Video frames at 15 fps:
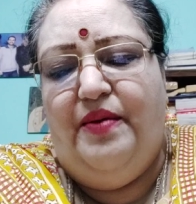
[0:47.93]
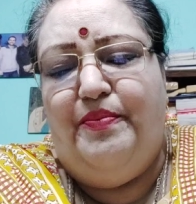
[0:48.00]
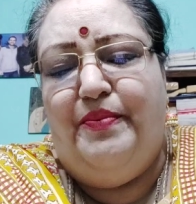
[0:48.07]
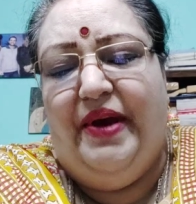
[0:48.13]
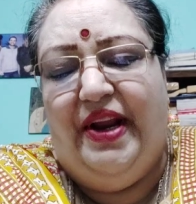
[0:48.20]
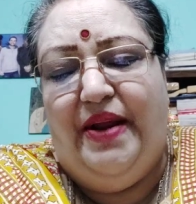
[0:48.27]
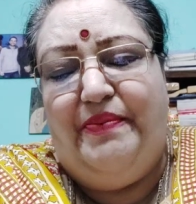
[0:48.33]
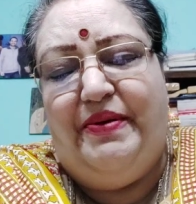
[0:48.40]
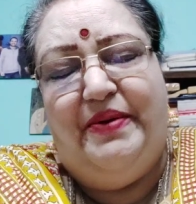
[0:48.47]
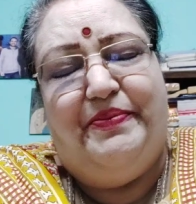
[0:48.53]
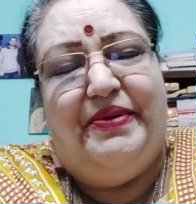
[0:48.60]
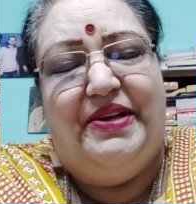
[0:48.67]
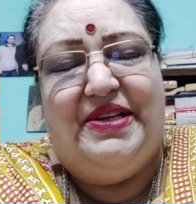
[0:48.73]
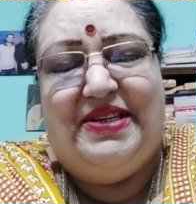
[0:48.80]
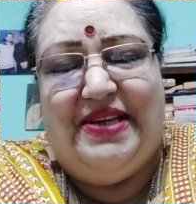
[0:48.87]
Many
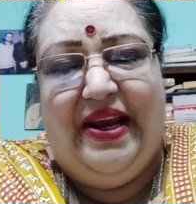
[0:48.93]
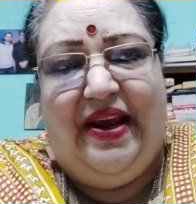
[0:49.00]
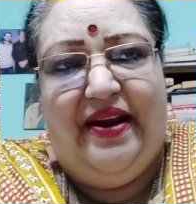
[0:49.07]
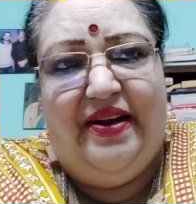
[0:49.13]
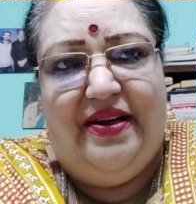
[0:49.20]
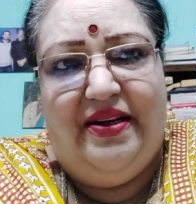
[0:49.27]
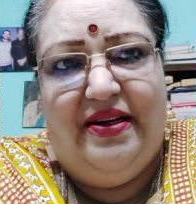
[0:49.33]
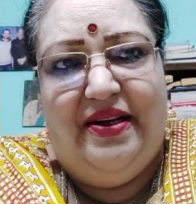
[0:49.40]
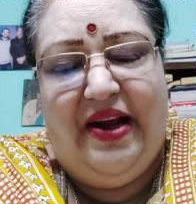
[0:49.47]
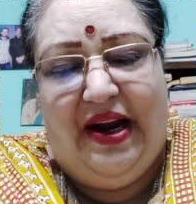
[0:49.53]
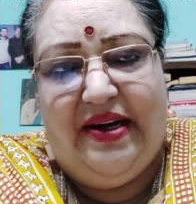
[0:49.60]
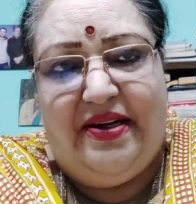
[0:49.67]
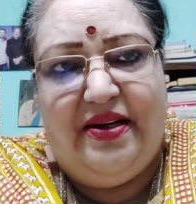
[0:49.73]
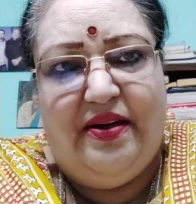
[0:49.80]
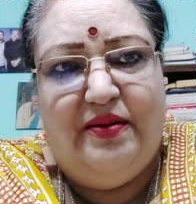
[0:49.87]
people say
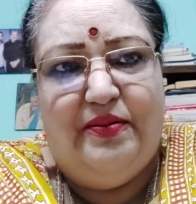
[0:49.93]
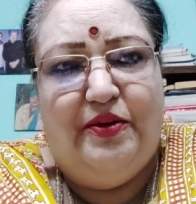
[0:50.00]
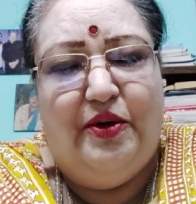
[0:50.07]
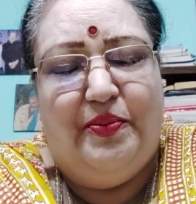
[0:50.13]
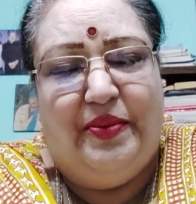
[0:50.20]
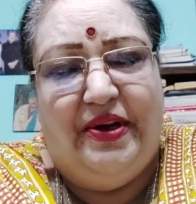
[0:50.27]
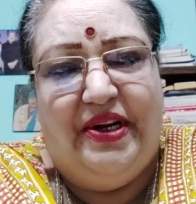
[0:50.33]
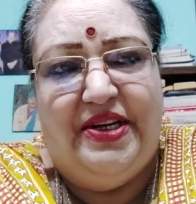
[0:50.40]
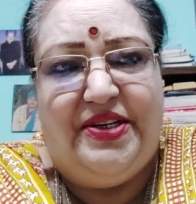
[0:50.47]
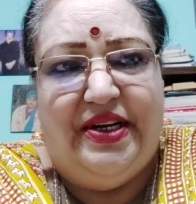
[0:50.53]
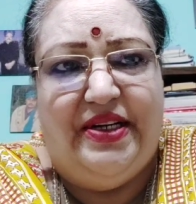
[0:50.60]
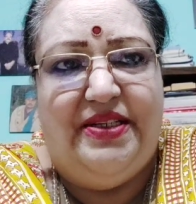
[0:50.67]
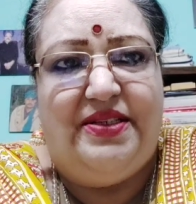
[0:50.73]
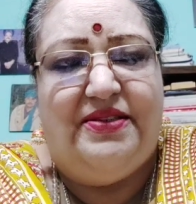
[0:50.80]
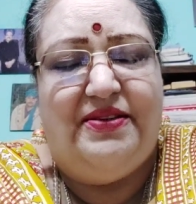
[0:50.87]
that
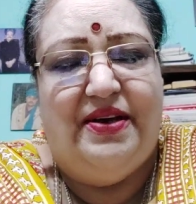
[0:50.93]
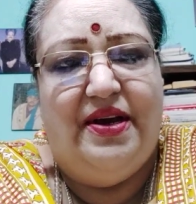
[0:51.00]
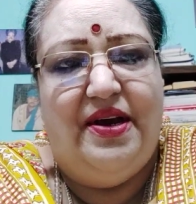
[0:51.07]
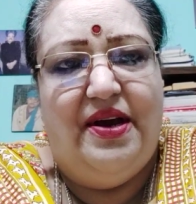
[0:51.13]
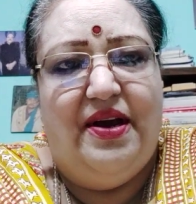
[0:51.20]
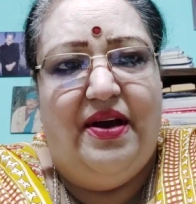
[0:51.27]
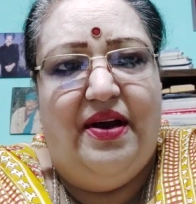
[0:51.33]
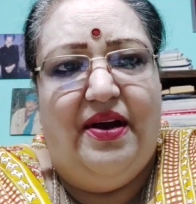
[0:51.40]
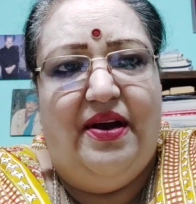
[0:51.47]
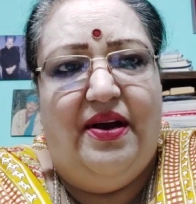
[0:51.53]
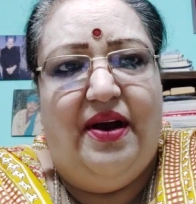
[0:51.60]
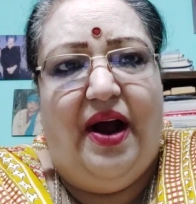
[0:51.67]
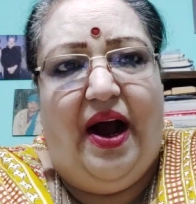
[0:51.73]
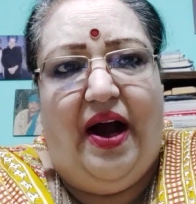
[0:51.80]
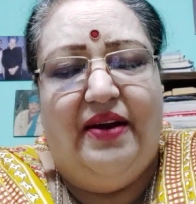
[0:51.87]
Upanishads
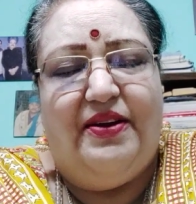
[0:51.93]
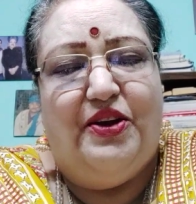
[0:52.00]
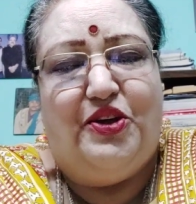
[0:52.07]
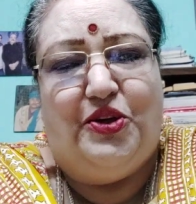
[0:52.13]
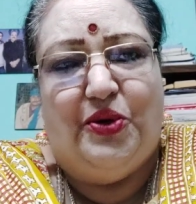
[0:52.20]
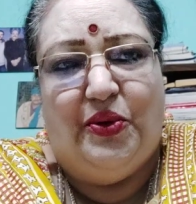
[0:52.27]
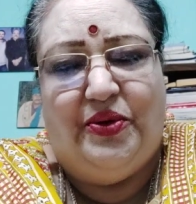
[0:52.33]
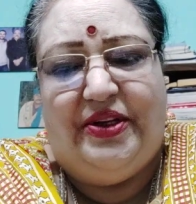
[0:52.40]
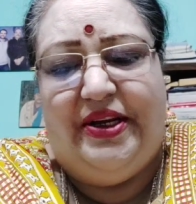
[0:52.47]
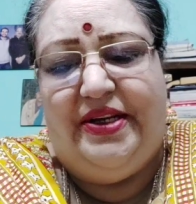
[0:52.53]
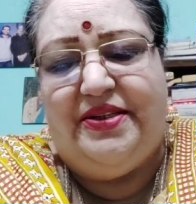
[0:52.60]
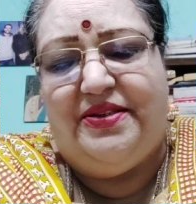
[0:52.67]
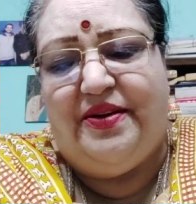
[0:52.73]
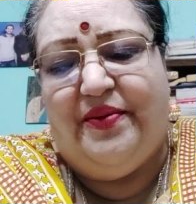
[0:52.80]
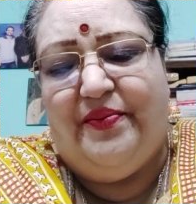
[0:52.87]
are
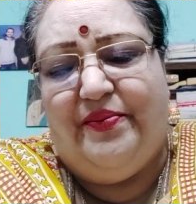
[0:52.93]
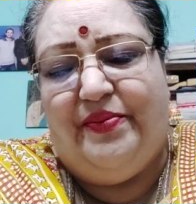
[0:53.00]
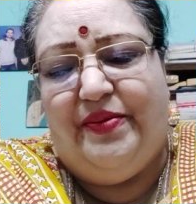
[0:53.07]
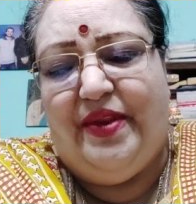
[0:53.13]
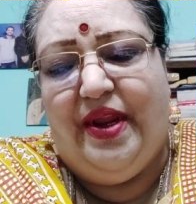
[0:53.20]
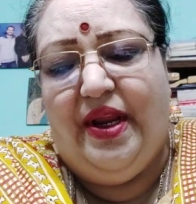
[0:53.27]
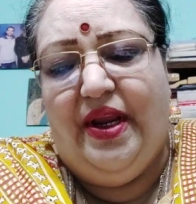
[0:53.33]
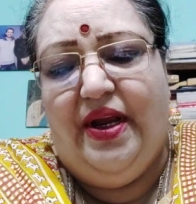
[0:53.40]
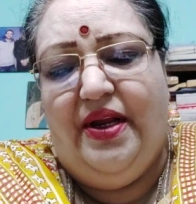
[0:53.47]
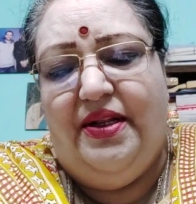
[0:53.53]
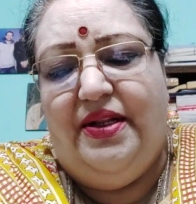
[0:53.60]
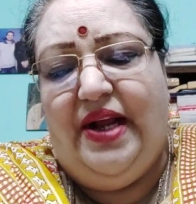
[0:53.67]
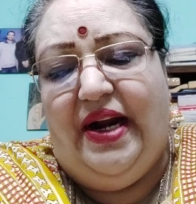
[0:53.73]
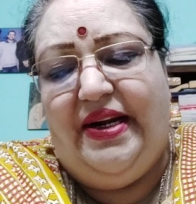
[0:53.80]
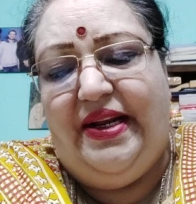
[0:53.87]
Shrutis,
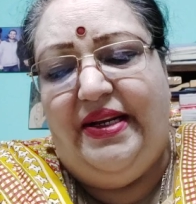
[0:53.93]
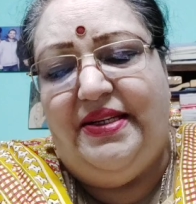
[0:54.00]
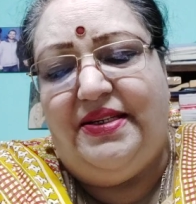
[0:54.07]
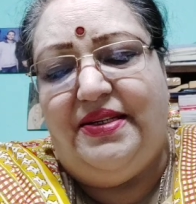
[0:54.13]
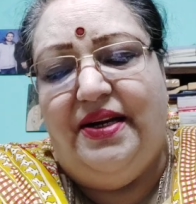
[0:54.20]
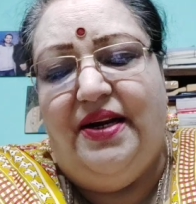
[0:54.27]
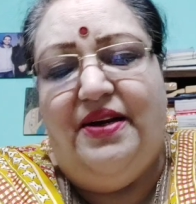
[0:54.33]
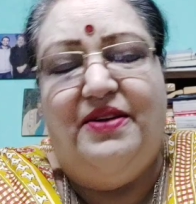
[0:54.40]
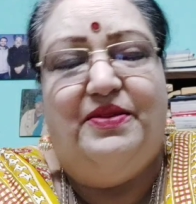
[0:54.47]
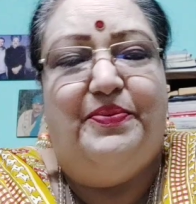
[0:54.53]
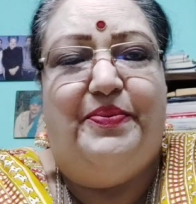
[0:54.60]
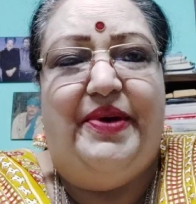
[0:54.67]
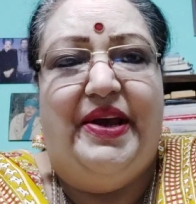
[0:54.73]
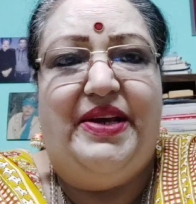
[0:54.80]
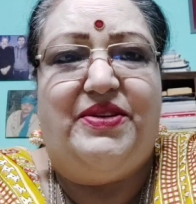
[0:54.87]
that is, it is
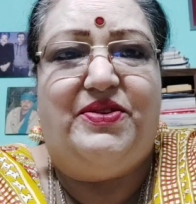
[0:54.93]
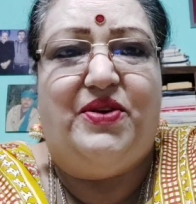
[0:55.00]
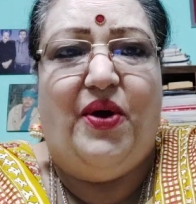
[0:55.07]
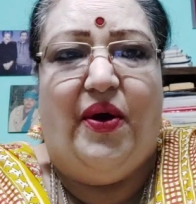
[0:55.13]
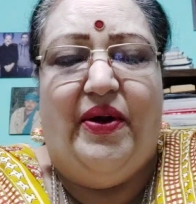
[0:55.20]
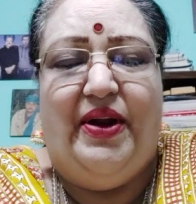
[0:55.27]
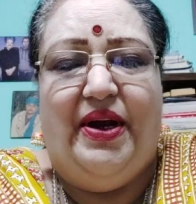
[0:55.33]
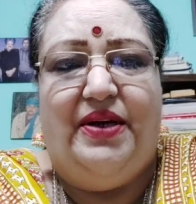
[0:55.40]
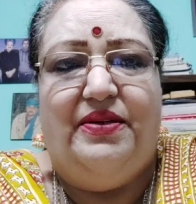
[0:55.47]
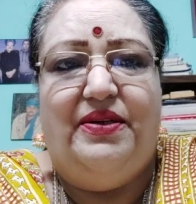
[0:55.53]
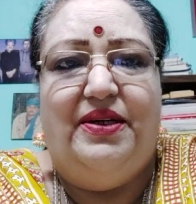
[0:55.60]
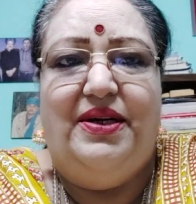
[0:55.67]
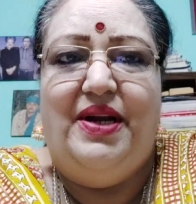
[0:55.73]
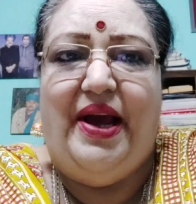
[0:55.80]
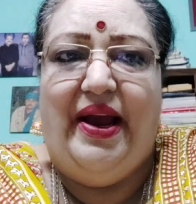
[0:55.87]
based on a
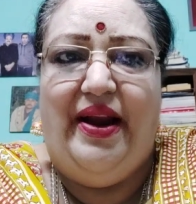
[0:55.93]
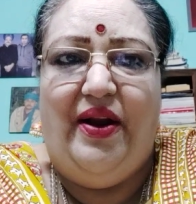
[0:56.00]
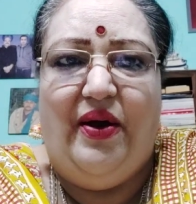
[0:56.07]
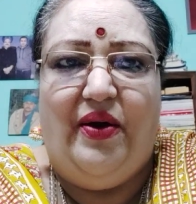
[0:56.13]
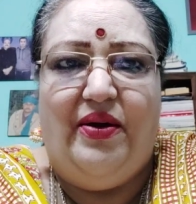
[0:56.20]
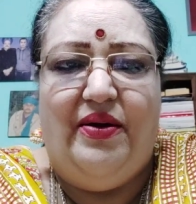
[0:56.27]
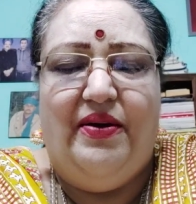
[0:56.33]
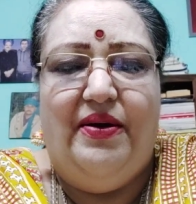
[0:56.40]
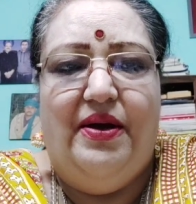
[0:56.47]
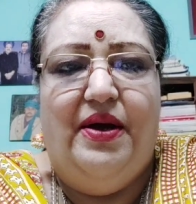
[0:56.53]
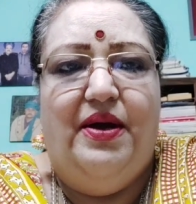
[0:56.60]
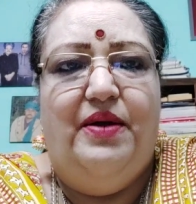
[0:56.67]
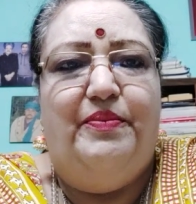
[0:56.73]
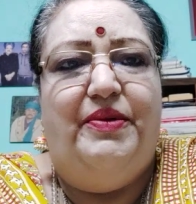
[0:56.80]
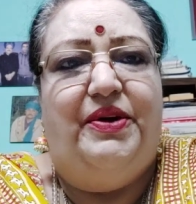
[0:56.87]
dialogue
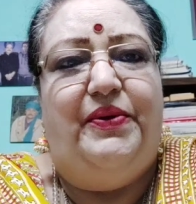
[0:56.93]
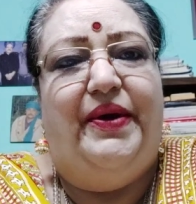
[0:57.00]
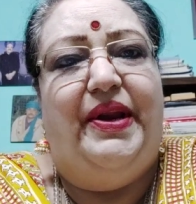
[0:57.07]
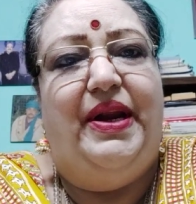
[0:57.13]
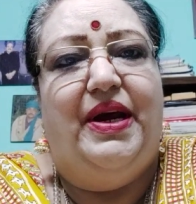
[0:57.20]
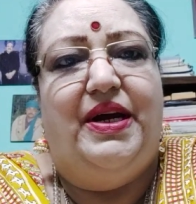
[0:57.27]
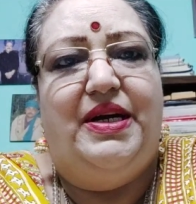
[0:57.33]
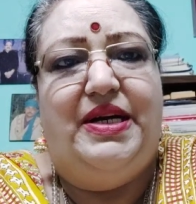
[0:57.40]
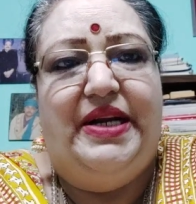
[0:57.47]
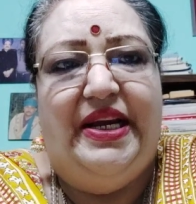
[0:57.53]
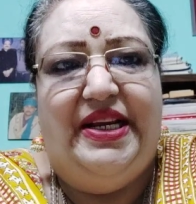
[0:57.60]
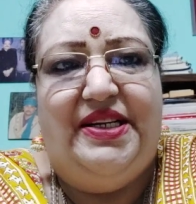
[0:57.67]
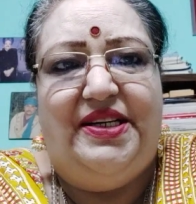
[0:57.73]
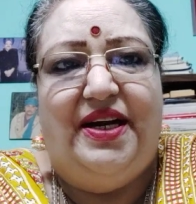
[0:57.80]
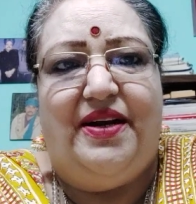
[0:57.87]
between a
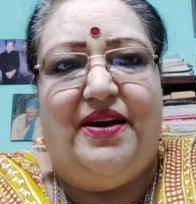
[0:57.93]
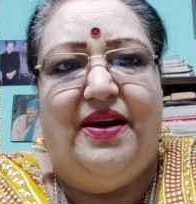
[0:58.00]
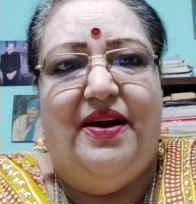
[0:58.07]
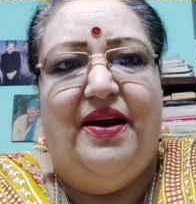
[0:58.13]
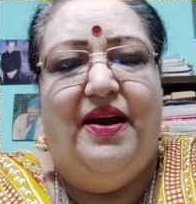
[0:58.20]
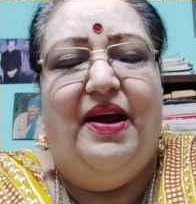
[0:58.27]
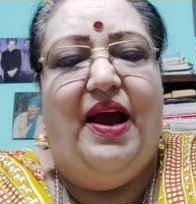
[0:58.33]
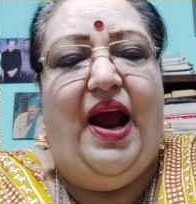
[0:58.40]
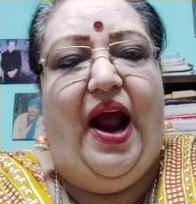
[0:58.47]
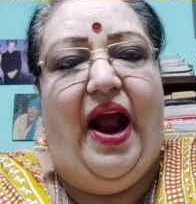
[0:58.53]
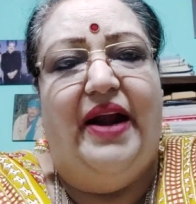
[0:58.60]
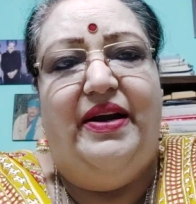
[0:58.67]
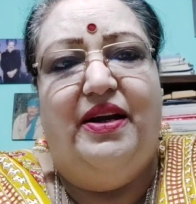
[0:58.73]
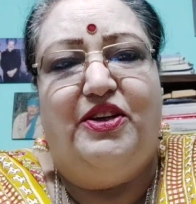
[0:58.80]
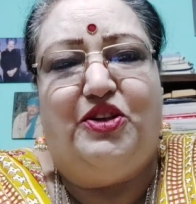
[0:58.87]
teacher
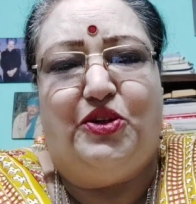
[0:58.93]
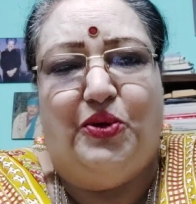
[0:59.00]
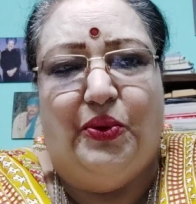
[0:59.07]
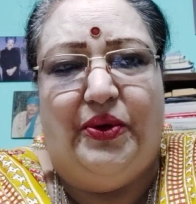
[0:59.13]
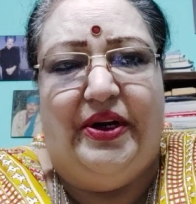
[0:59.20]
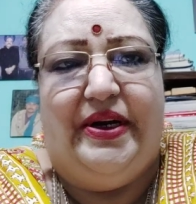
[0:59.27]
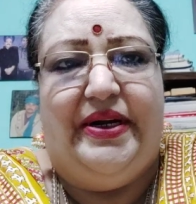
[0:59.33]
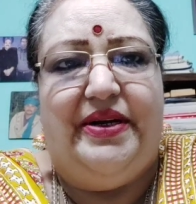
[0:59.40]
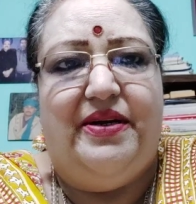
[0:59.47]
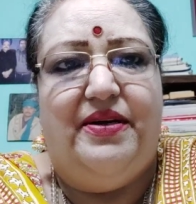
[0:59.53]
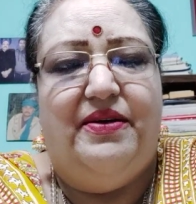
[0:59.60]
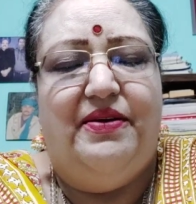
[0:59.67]
and a student.